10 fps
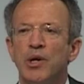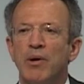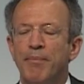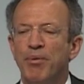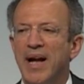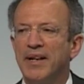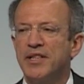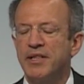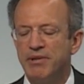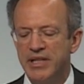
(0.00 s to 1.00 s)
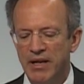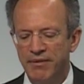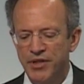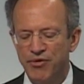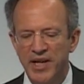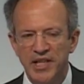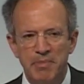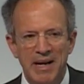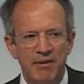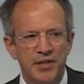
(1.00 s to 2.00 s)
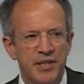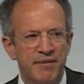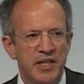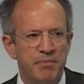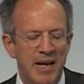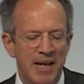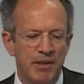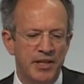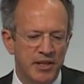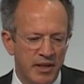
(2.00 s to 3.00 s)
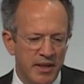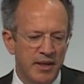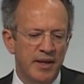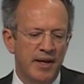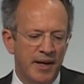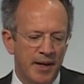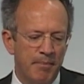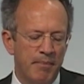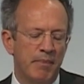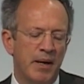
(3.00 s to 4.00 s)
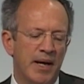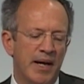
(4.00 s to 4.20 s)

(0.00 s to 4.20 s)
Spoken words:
corrupt practice themselves, the transparency of these payments, allowing